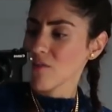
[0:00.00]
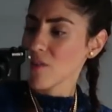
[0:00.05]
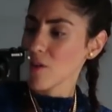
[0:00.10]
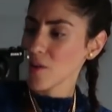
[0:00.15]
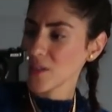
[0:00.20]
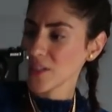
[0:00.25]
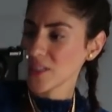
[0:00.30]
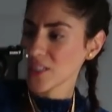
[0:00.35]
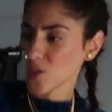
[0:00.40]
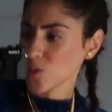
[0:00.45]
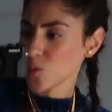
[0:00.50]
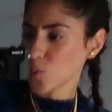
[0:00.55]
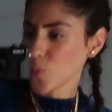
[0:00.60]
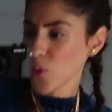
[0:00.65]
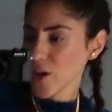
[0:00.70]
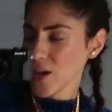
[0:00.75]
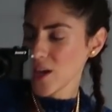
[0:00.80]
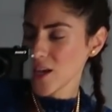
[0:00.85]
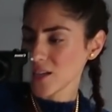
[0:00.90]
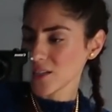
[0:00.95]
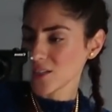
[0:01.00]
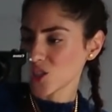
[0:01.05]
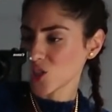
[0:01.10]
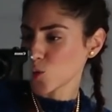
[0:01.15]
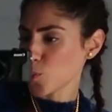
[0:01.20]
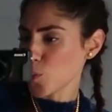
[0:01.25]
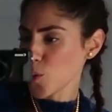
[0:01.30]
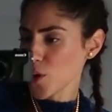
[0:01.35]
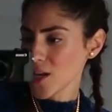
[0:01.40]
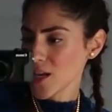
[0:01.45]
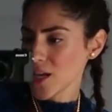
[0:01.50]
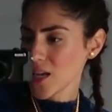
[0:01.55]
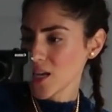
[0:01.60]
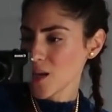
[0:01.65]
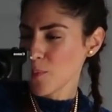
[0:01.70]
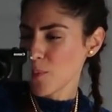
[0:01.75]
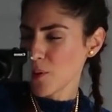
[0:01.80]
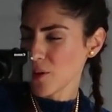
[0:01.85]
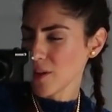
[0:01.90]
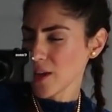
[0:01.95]
Very
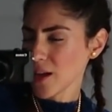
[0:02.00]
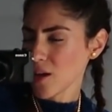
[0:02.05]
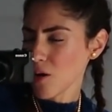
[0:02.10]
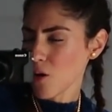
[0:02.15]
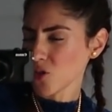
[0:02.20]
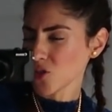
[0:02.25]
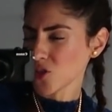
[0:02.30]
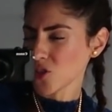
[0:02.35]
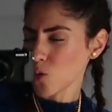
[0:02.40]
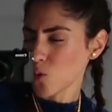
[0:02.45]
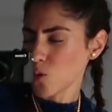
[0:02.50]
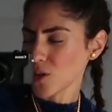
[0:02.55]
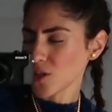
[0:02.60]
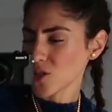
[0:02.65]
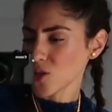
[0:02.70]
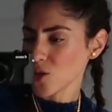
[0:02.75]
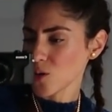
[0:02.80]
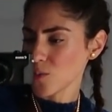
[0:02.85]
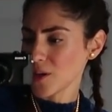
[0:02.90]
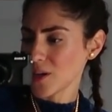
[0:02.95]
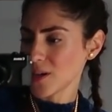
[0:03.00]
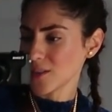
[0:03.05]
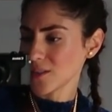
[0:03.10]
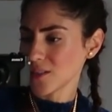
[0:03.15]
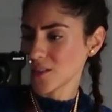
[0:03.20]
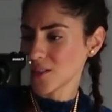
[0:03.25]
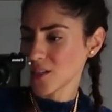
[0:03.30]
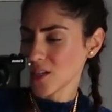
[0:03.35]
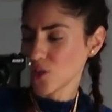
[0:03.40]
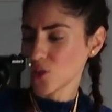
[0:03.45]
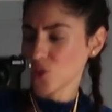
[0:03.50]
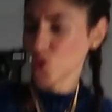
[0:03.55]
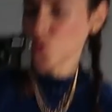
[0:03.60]
springy, but like also winter because it's like a